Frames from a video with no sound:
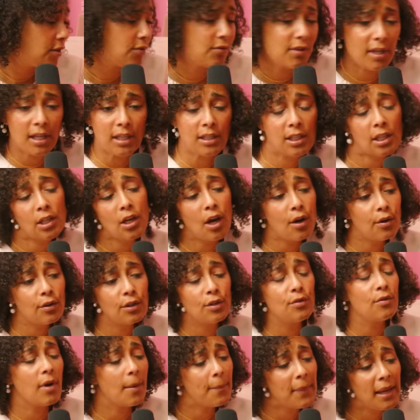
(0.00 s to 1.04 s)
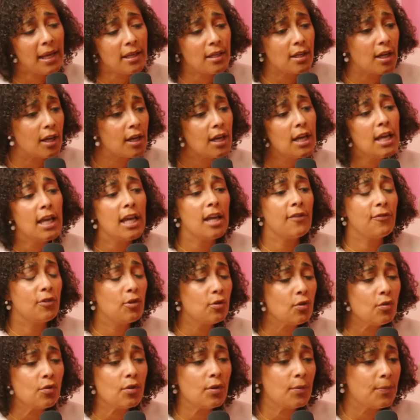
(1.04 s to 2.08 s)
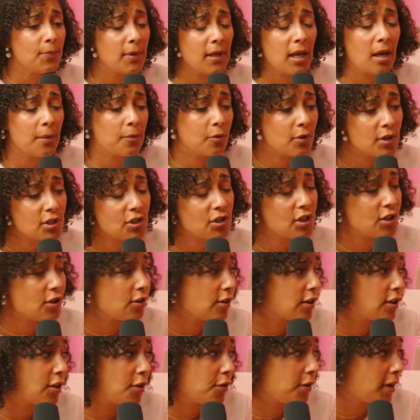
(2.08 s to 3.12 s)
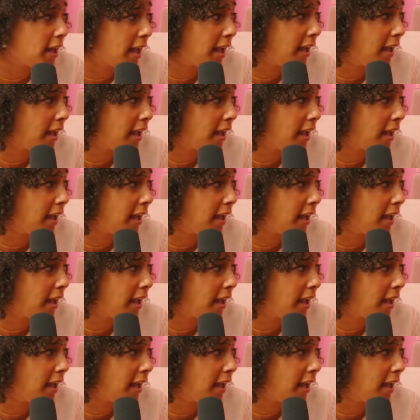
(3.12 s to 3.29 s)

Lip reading: You need to go. You, Amanda, if you don't become Christian, you're going to go to